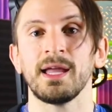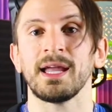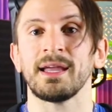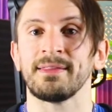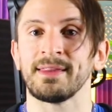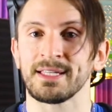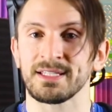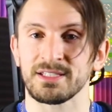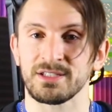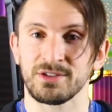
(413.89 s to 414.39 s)

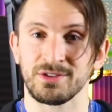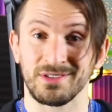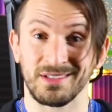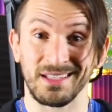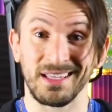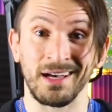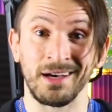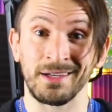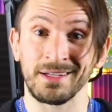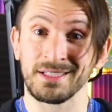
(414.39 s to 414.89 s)
And that's
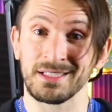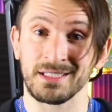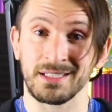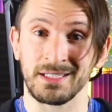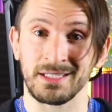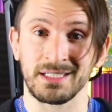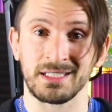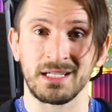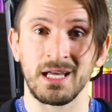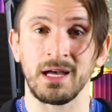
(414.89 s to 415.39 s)

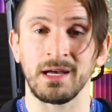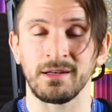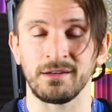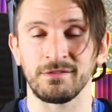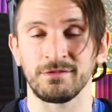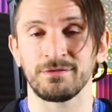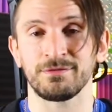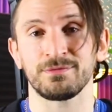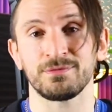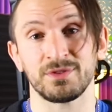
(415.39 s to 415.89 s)
honestly a sign
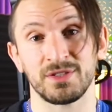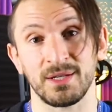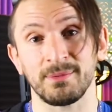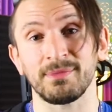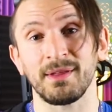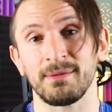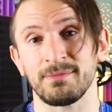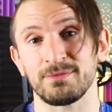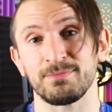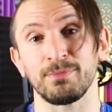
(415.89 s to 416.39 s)
of
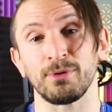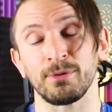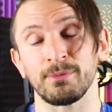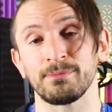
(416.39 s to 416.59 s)
sometimes